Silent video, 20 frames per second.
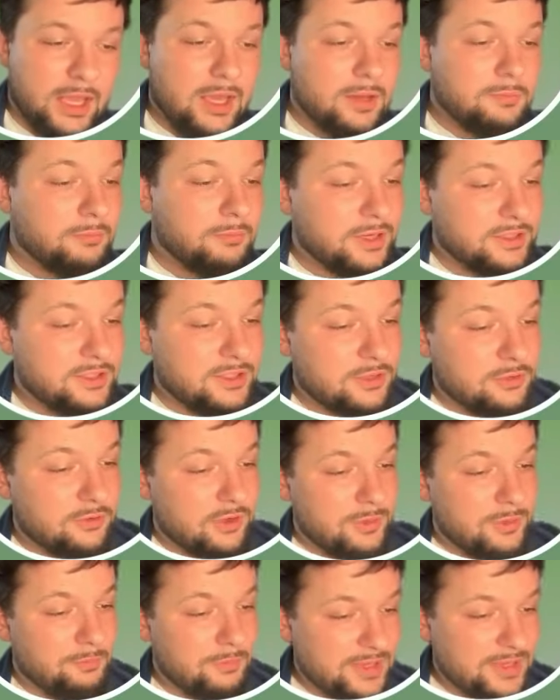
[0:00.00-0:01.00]
but you
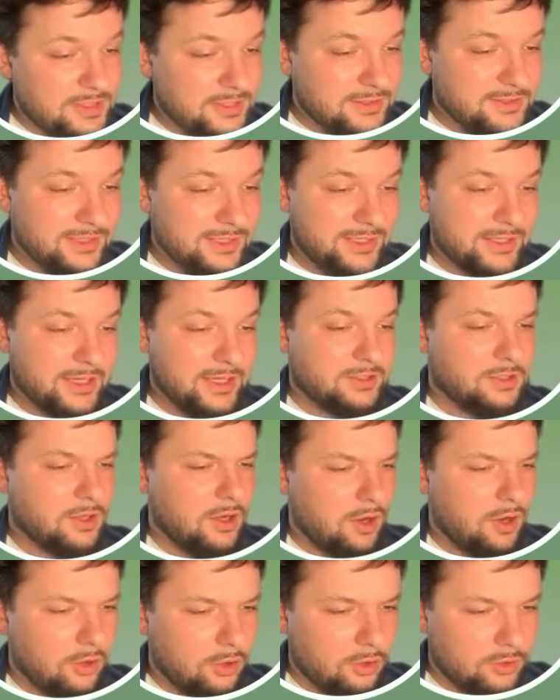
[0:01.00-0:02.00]
immediately get
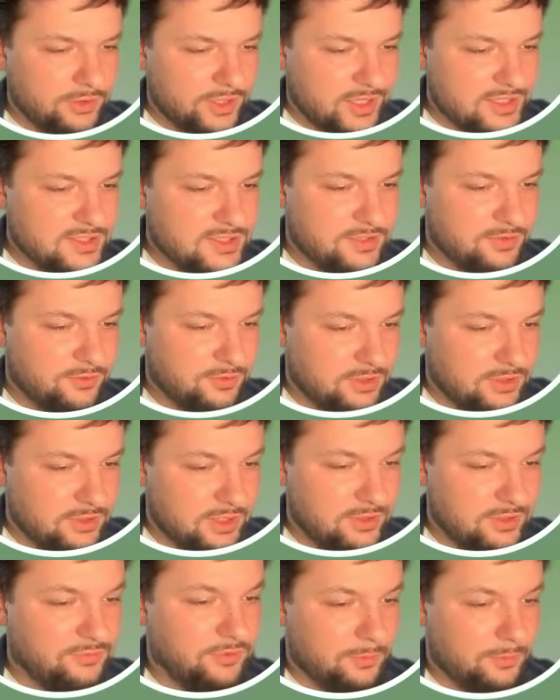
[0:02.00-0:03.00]
all necessary
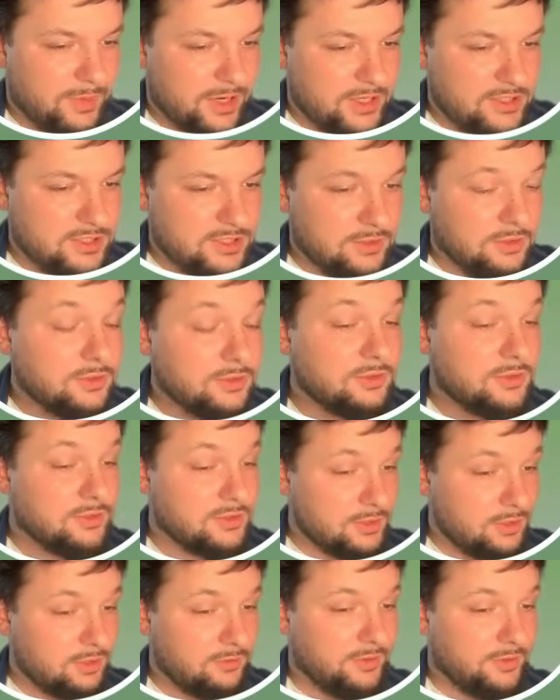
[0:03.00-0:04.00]
information to
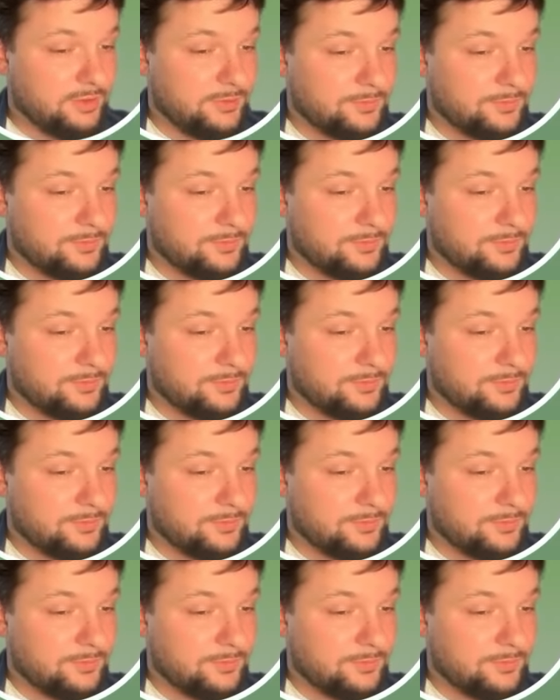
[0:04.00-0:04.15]
solve it.